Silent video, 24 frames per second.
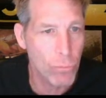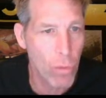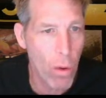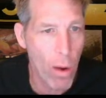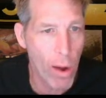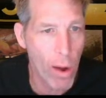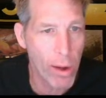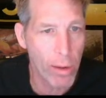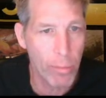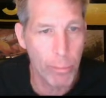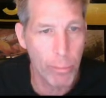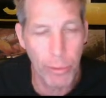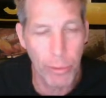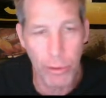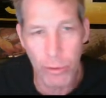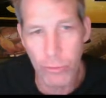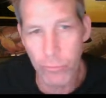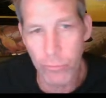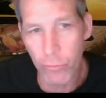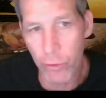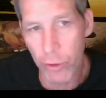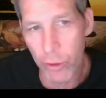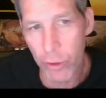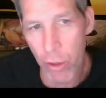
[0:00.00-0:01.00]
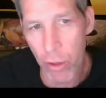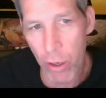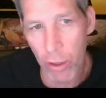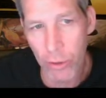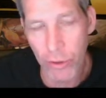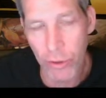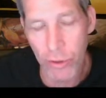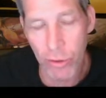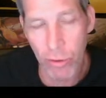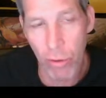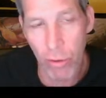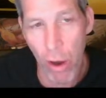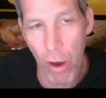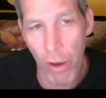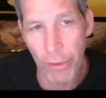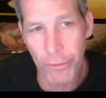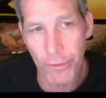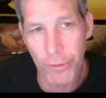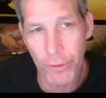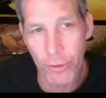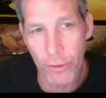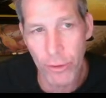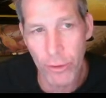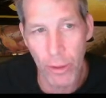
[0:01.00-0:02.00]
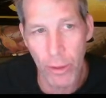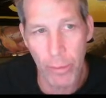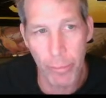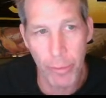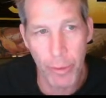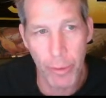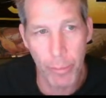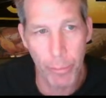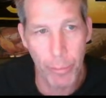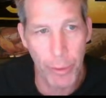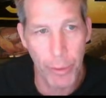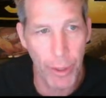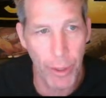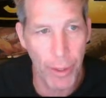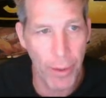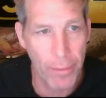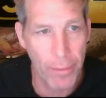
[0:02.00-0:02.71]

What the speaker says: I have builds for a cause, so cause is going to be a big,